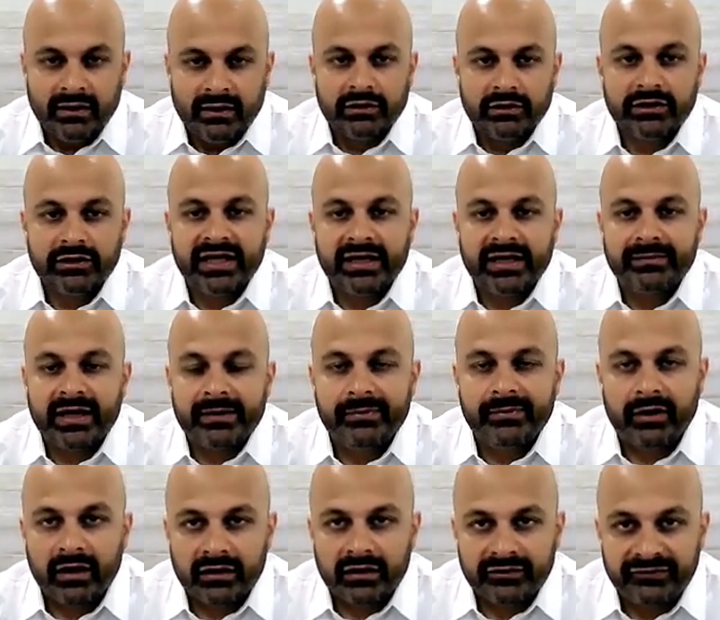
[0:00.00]
Looking at
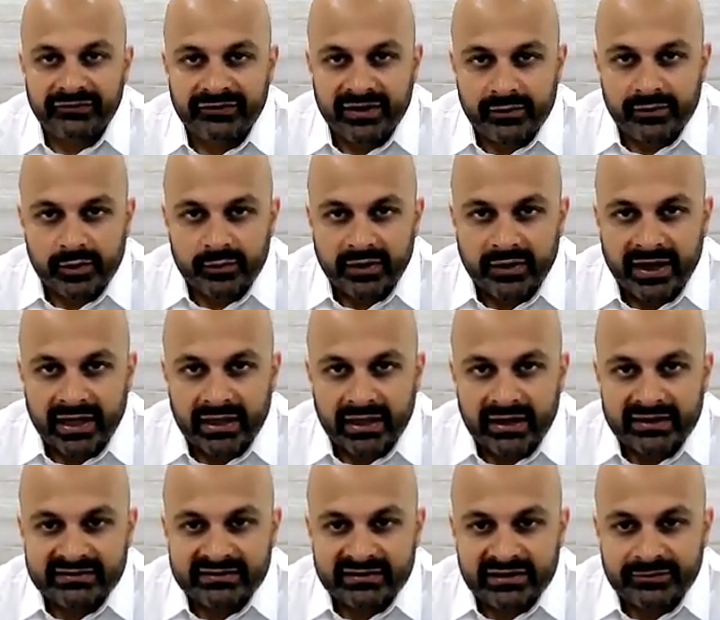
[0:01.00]
meibography, when we're
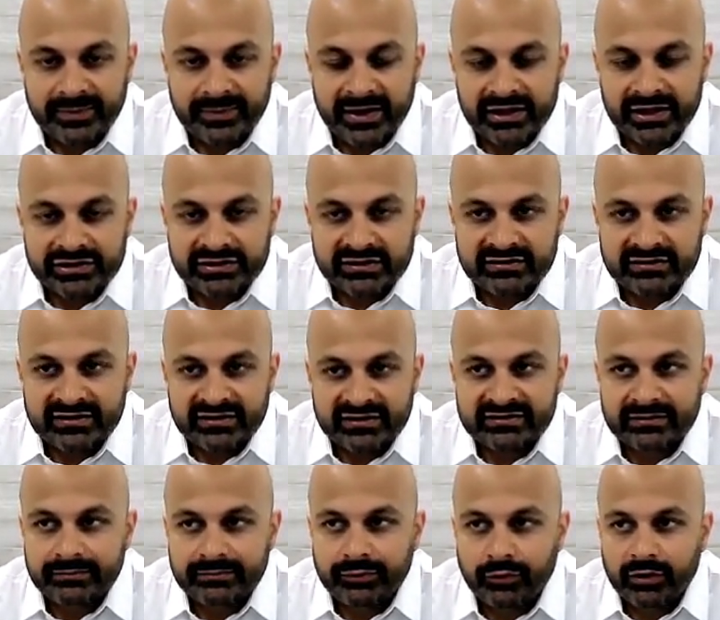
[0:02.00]
analyzing these patients,
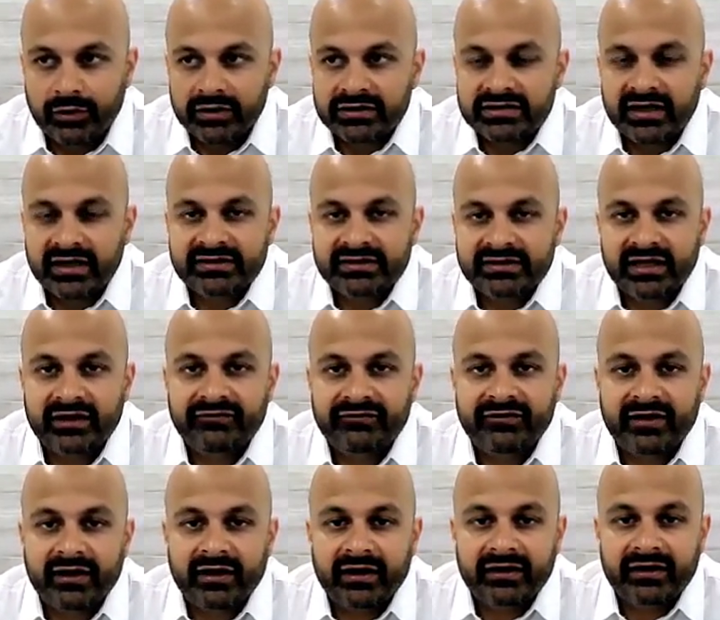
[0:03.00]
it's important to
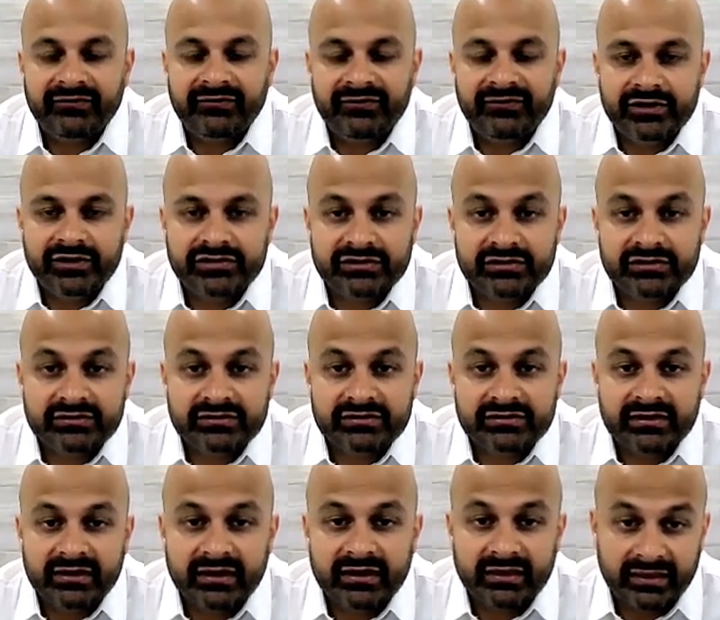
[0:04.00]
identify
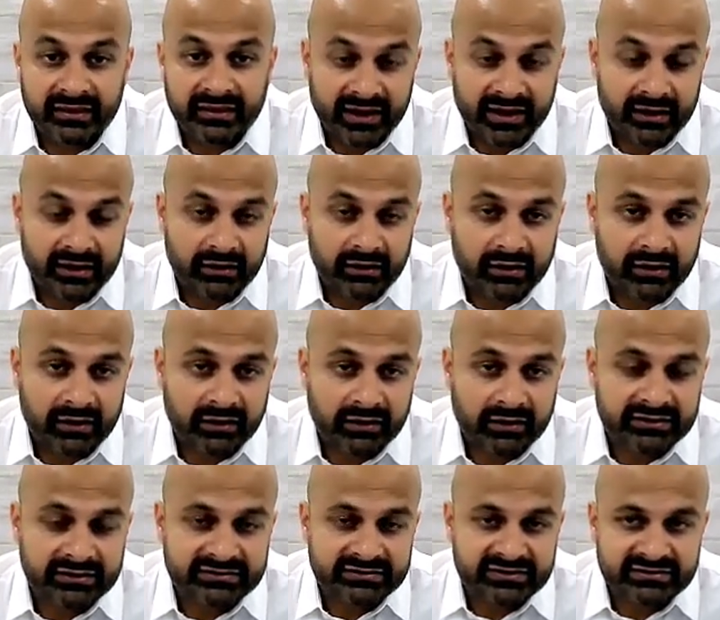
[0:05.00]
features that are
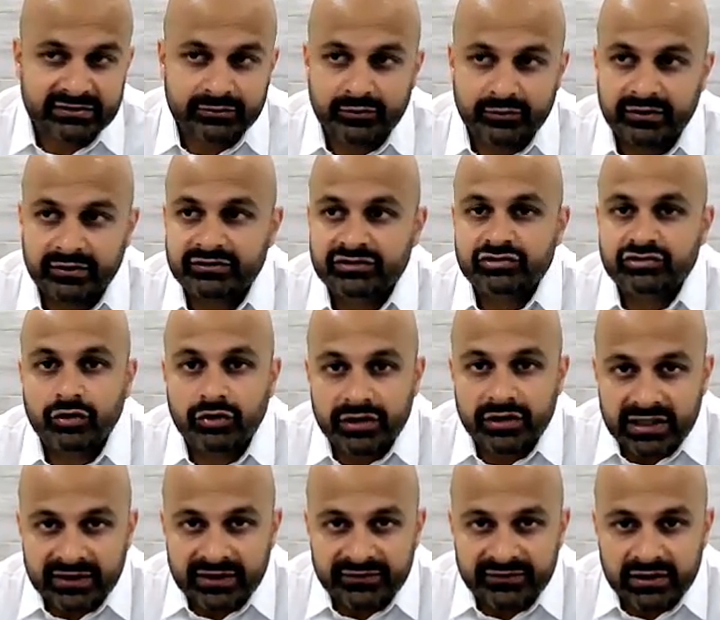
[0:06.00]
consistent with
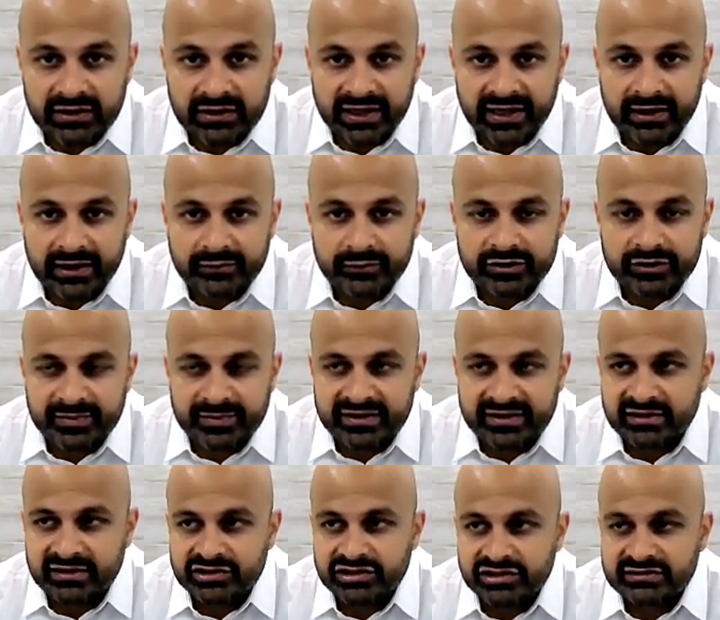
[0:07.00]
shortening of the gland, which may
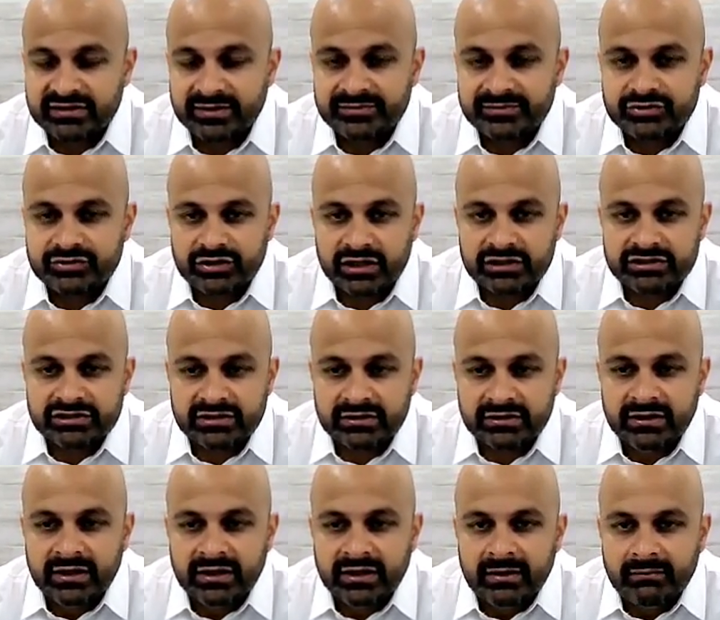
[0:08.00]
suggest
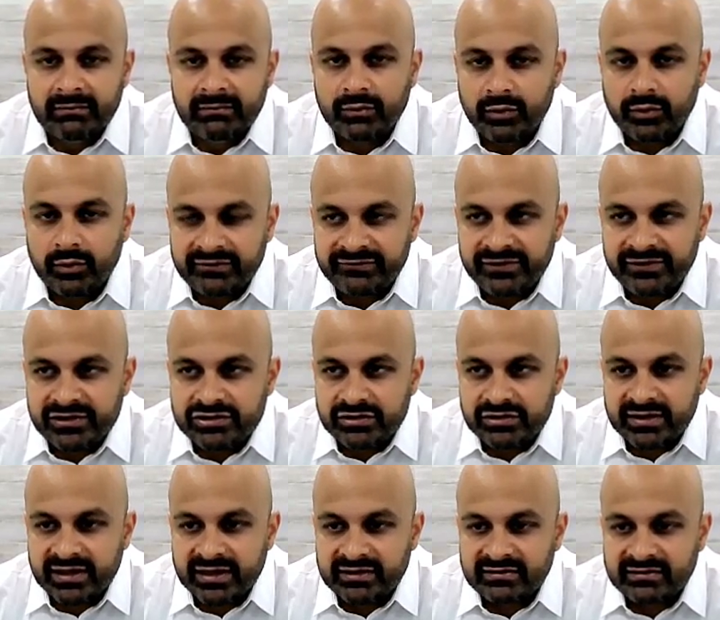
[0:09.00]
obstruction. But one feature
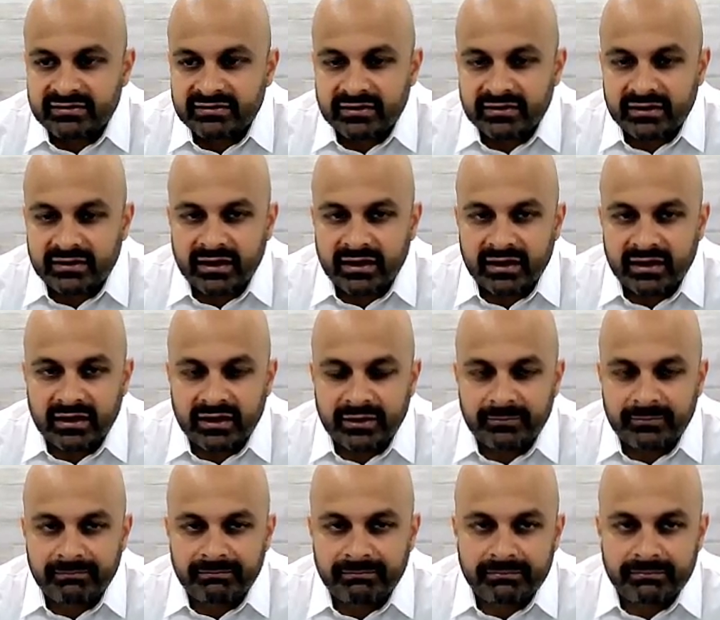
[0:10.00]
that's
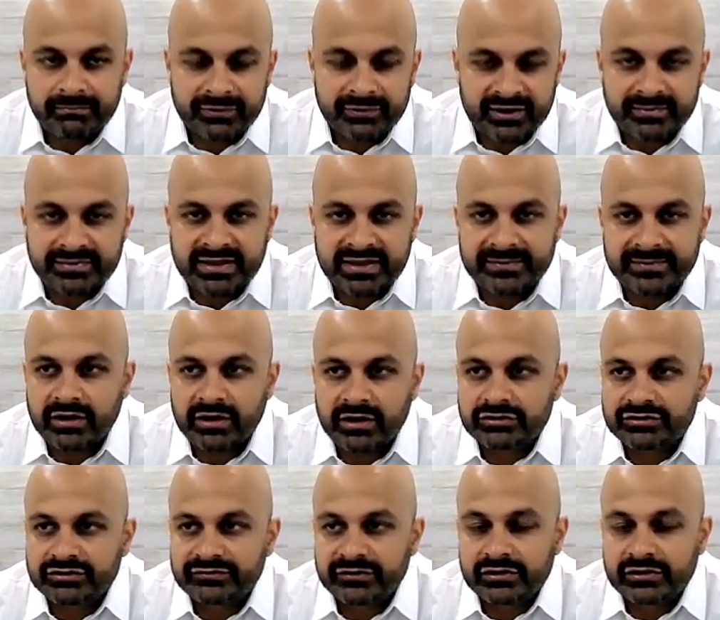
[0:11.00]
um, sometimes
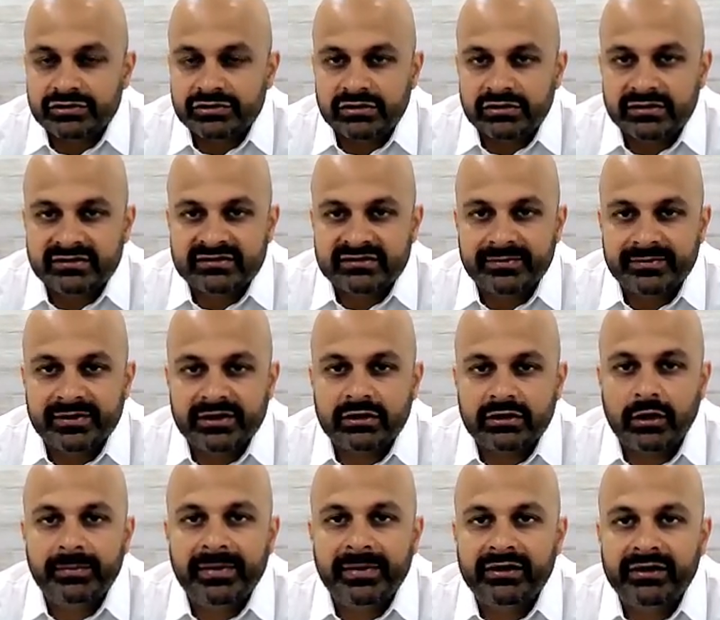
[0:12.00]
controversial is something
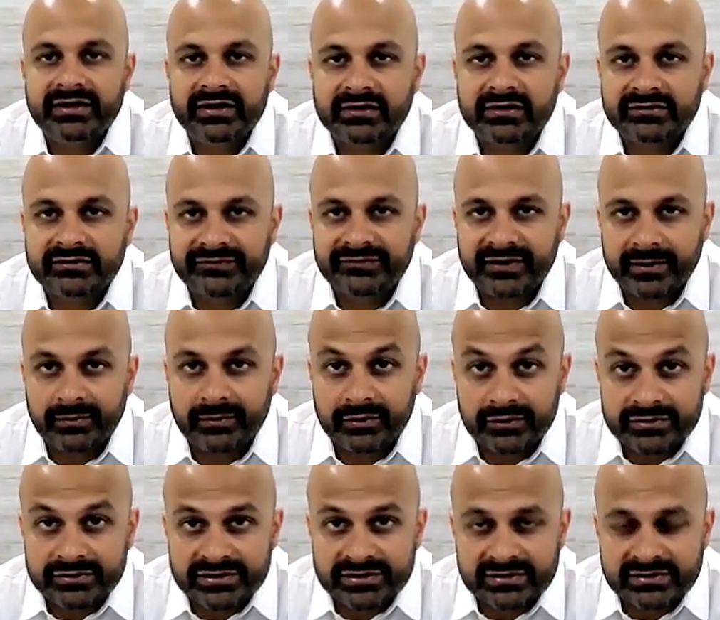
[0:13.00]
called periductal
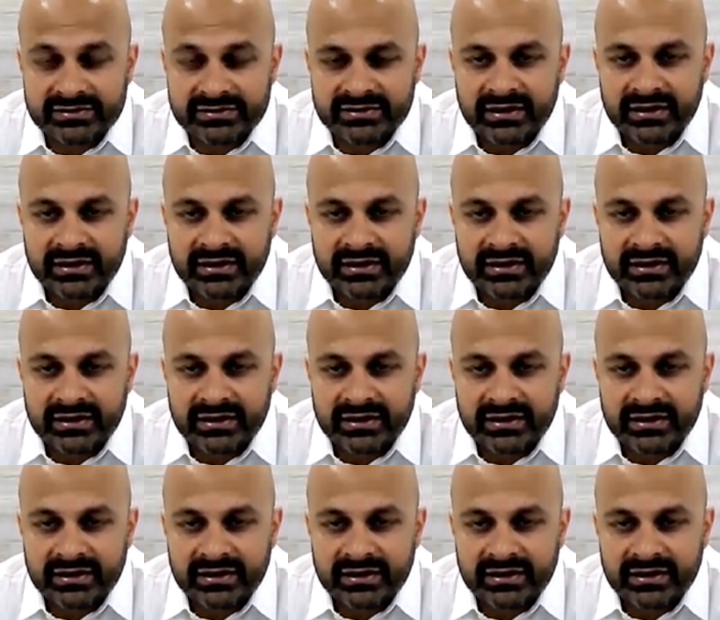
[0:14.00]
fibrosis.